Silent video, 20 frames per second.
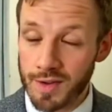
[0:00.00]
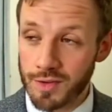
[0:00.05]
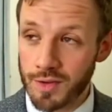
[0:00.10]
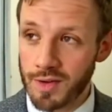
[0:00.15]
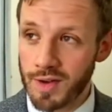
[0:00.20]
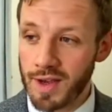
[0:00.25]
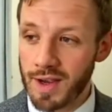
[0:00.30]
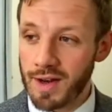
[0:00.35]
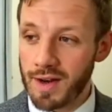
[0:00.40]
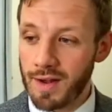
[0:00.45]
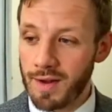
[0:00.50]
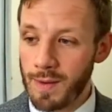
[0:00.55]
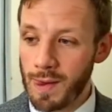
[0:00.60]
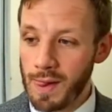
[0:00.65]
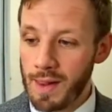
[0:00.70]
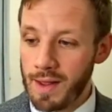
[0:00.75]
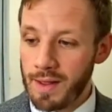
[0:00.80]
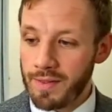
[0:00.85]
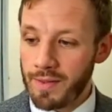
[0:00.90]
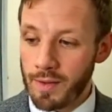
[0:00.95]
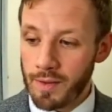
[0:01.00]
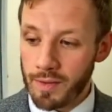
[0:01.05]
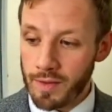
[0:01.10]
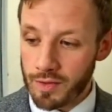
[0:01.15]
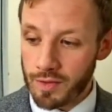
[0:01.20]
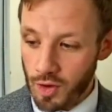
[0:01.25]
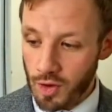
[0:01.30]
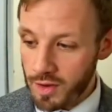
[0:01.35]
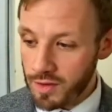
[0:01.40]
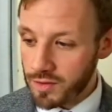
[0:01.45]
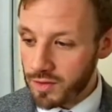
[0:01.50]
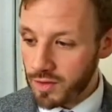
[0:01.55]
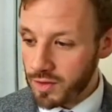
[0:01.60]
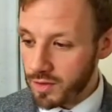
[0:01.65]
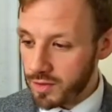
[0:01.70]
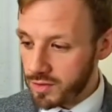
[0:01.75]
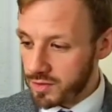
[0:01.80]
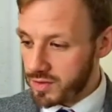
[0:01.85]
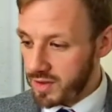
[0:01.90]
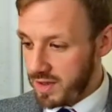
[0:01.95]
So they're going to turn
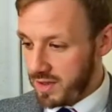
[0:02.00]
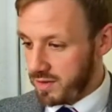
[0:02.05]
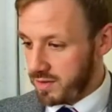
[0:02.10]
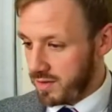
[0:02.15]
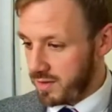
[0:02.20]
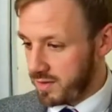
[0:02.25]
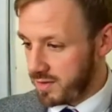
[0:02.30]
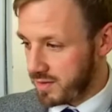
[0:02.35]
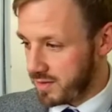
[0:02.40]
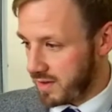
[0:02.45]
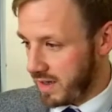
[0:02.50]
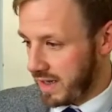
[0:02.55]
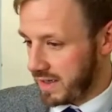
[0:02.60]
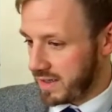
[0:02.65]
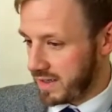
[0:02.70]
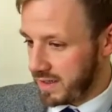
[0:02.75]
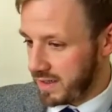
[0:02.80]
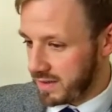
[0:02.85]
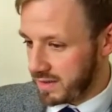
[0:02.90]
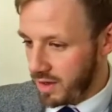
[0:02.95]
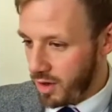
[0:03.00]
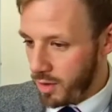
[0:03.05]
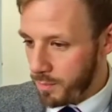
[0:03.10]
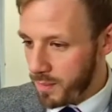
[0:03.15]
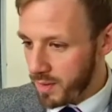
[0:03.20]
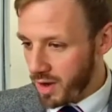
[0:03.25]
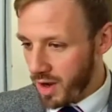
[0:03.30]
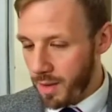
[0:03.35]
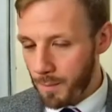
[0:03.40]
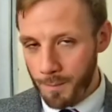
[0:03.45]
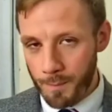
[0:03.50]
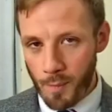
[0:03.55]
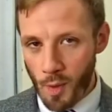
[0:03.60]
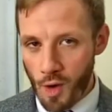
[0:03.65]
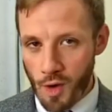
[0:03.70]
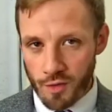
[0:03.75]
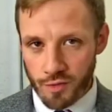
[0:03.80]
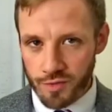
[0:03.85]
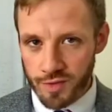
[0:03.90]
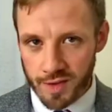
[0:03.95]
to Jesus, and they don't become
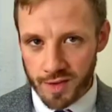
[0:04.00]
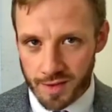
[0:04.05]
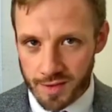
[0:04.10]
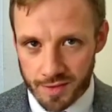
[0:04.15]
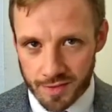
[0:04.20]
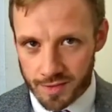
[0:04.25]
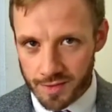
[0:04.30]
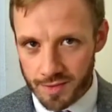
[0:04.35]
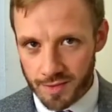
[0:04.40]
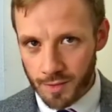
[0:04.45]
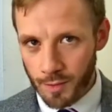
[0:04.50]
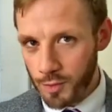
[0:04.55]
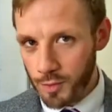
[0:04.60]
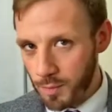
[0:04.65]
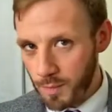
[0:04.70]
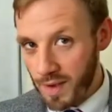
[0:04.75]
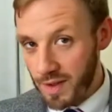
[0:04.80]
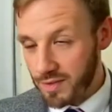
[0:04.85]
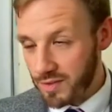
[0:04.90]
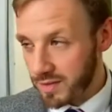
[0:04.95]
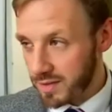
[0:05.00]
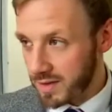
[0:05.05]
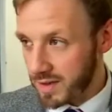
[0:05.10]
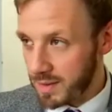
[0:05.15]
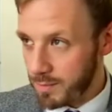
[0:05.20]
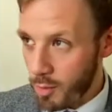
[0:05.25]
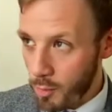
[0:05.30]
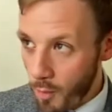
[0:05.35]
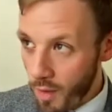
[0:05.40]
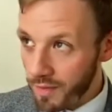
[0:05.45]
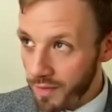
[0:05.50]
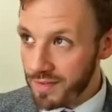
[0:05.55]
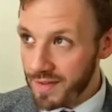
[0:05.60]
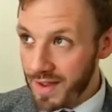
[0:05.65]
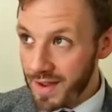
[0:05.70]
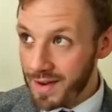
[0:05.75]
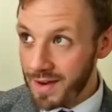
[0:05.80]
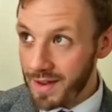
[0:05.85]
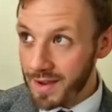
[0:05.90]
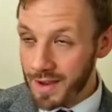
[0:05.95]
perfect automatically, but one
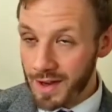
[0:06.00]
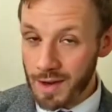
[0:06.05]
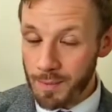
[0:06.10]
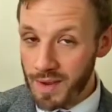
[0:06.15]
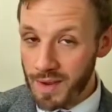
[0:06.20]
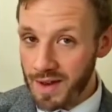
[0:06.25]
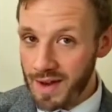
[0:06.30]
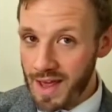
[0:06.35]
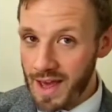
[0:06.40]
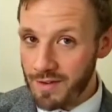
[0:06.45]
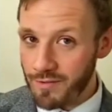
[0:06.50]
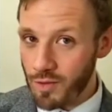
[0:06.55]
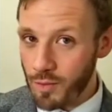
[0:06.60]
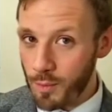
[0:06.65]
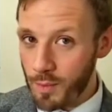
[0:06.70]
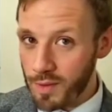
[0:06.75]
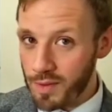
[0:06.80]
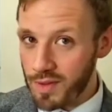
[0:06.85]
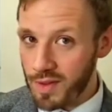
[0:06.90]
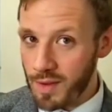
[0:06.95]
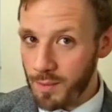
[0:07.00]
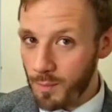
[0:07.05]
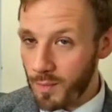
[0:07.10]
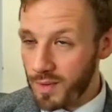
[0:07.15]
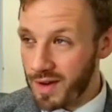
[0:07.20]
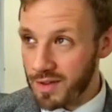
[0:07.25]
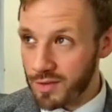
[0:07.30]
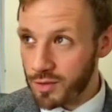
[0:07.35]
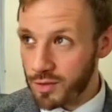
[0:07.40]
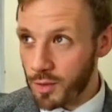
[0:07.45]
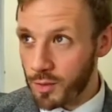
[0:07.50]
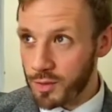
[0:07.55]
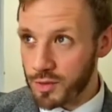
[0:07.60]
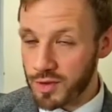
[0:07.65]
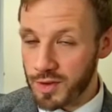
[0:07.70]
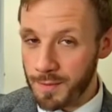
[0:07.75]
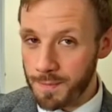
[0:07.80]
day they're going to be in heaven with him where there's no sin.